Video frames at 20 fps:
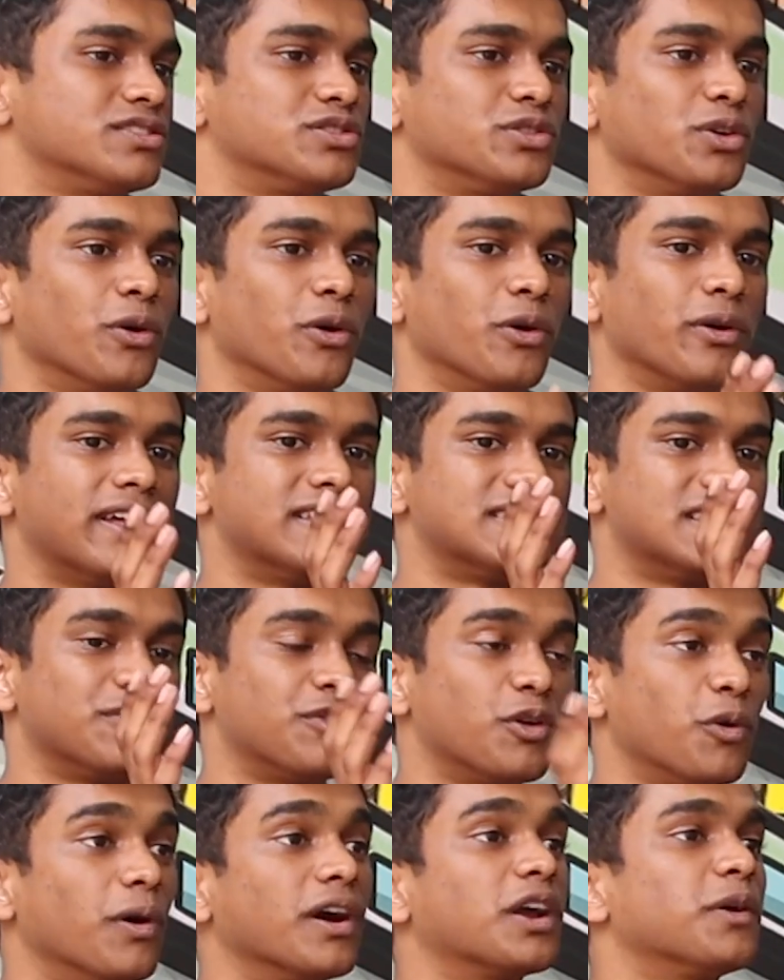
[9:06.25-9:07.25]
So let's
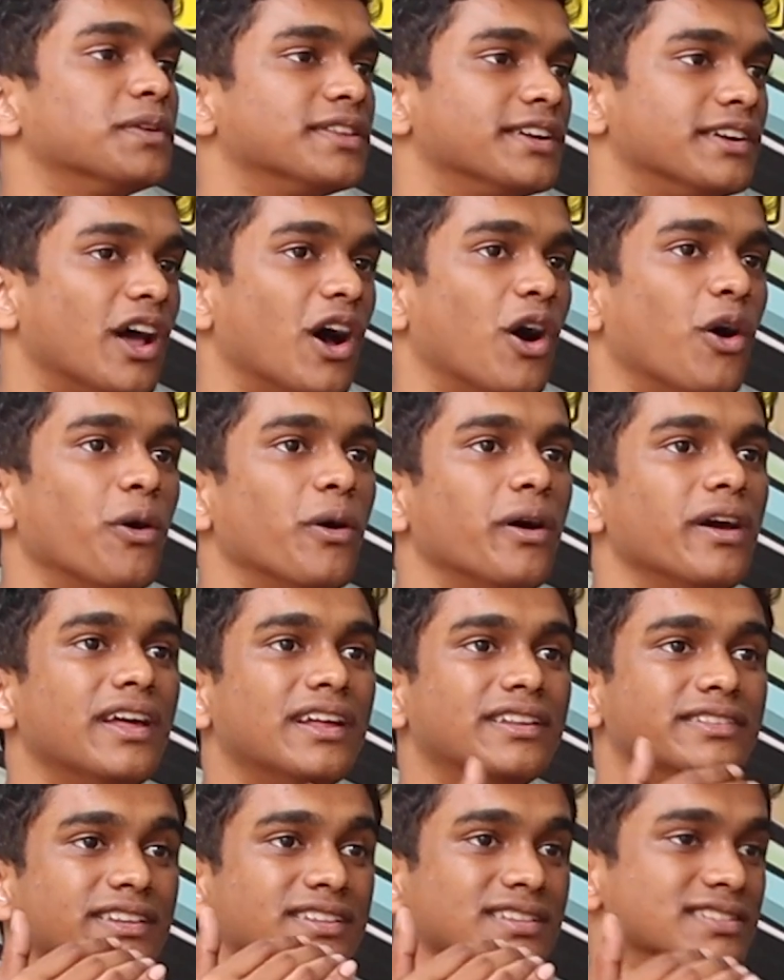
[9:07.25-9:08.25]
say if you're working with a DAO,
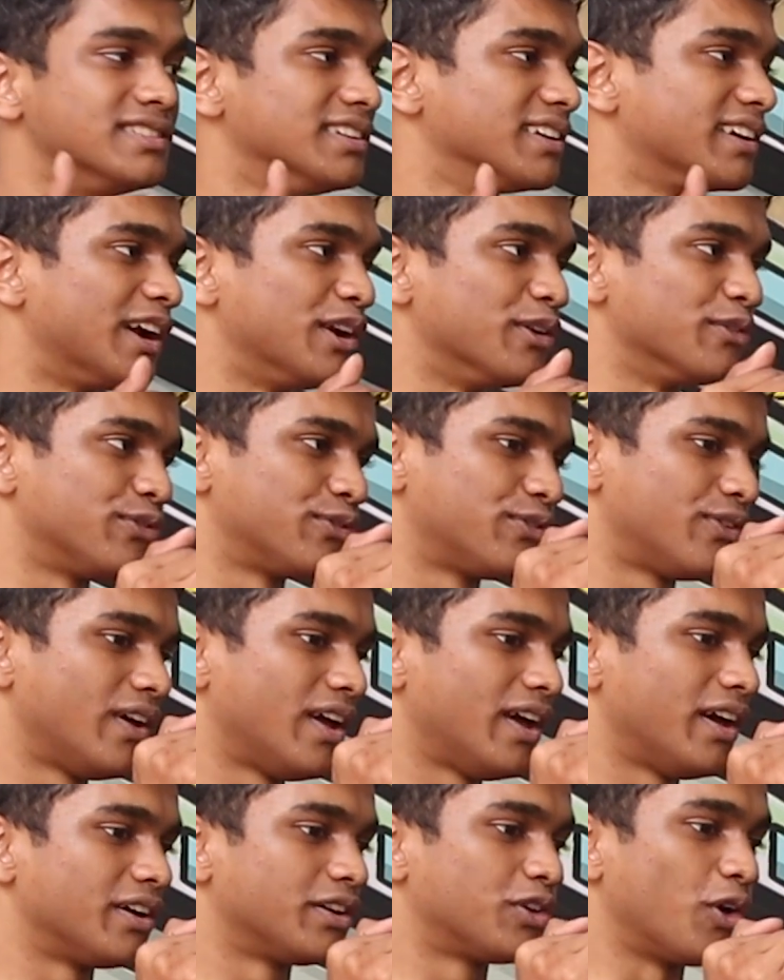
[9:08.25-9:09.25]
this is the kind of
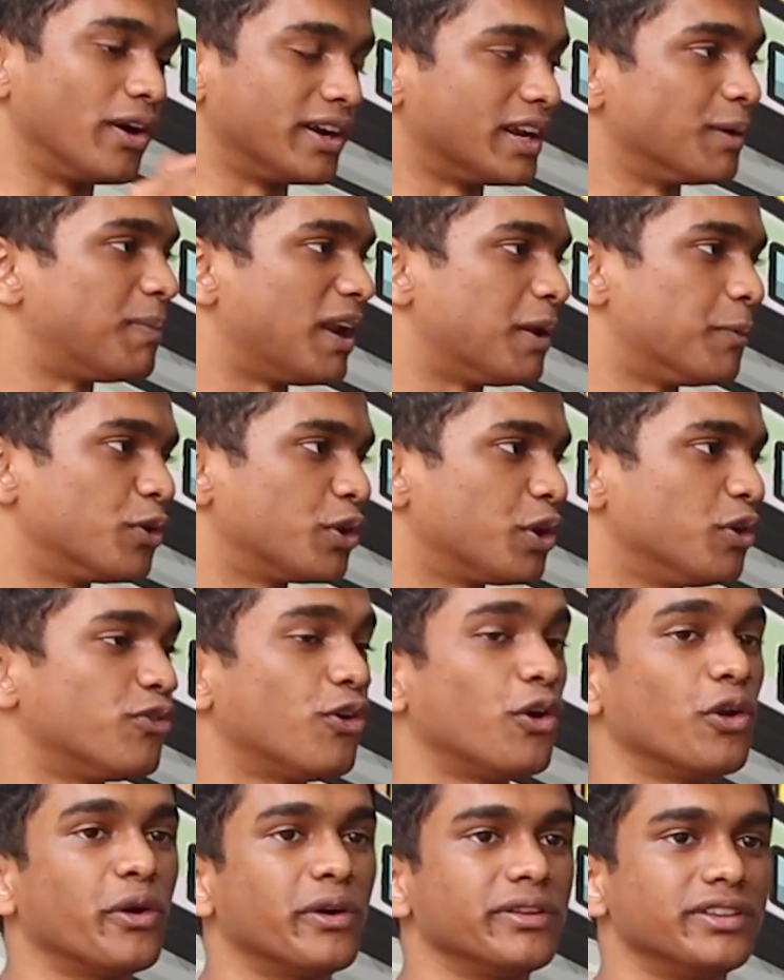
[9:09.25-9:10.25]
content playbook you
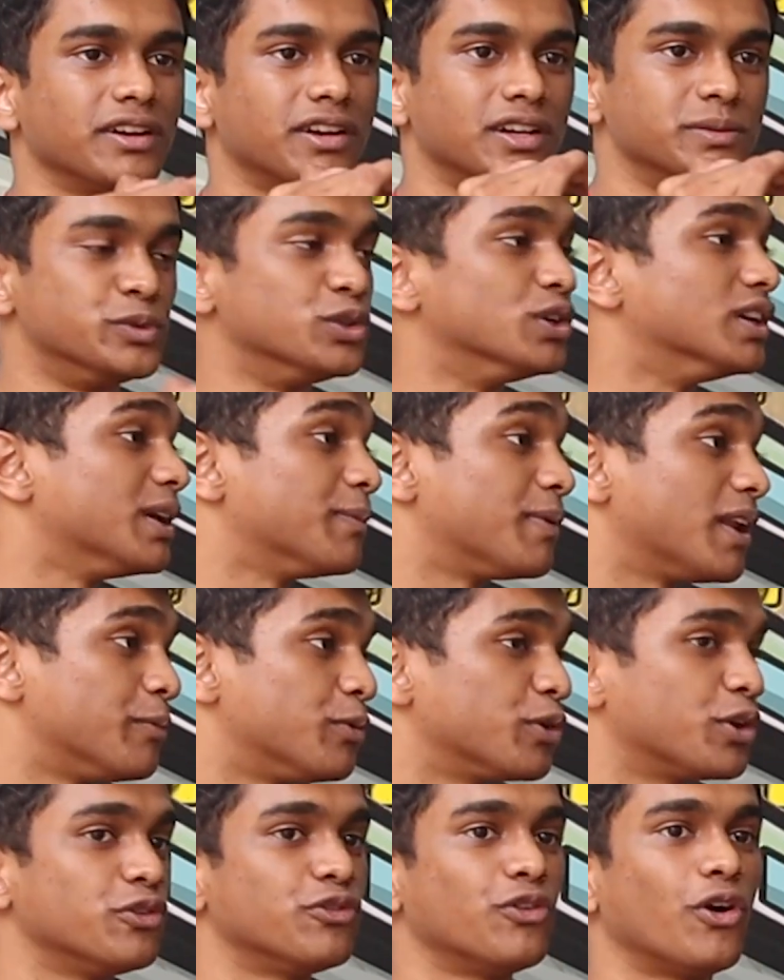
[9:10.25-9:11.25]
follow, the community
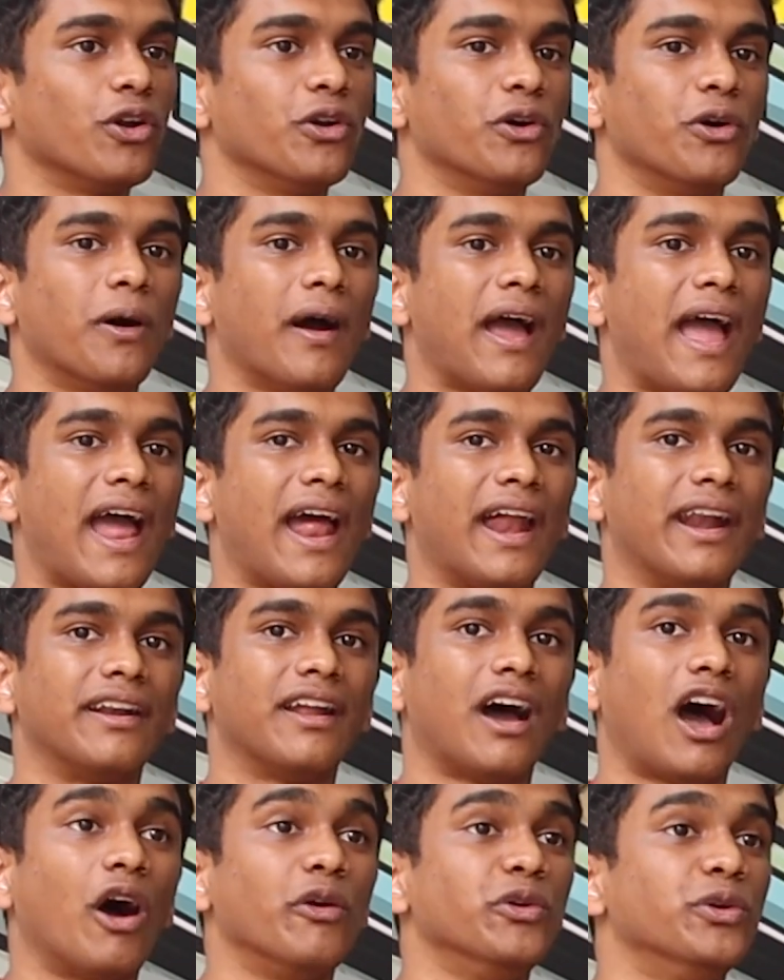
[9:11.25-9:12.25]
playbook you follow,
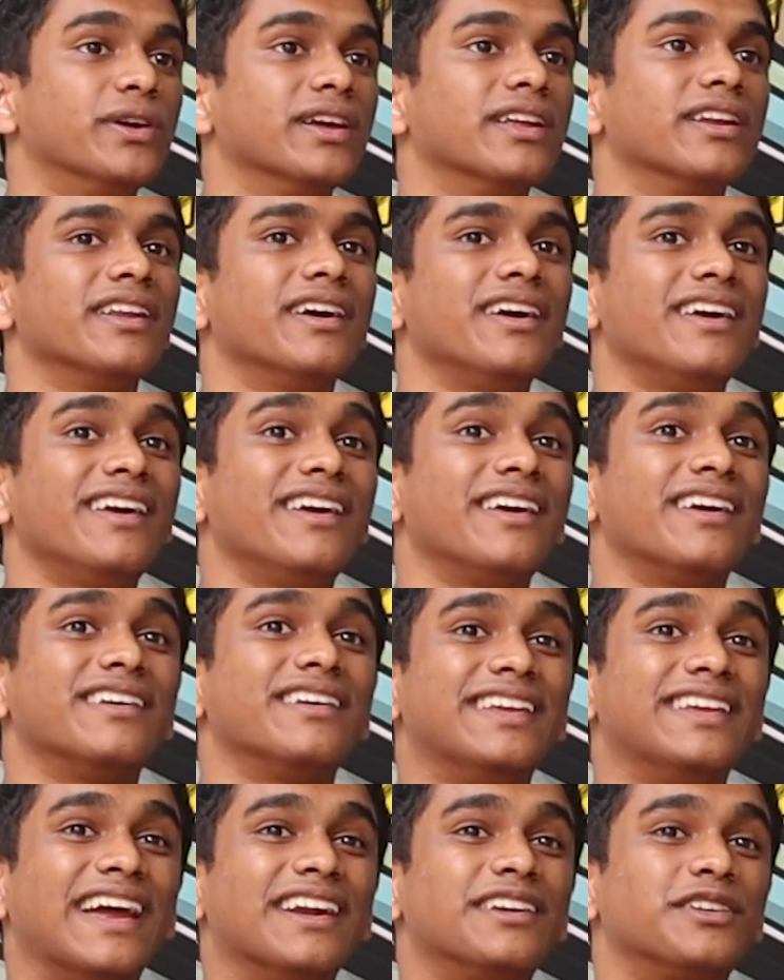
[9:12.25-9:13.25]
and how you can
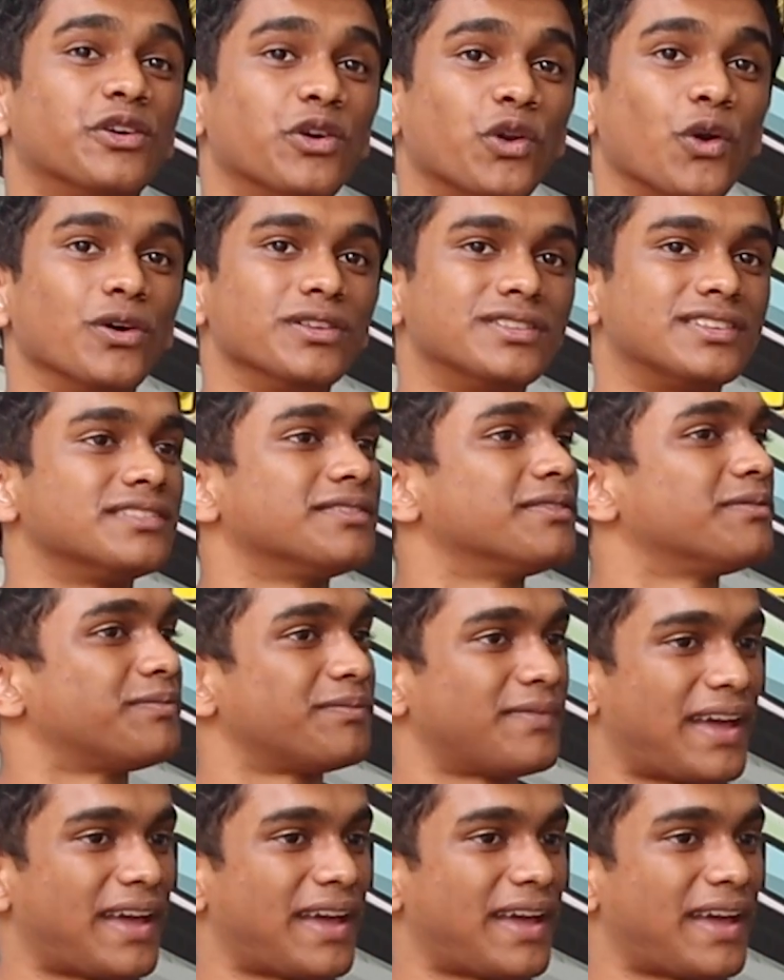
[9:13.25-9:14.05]
get growth,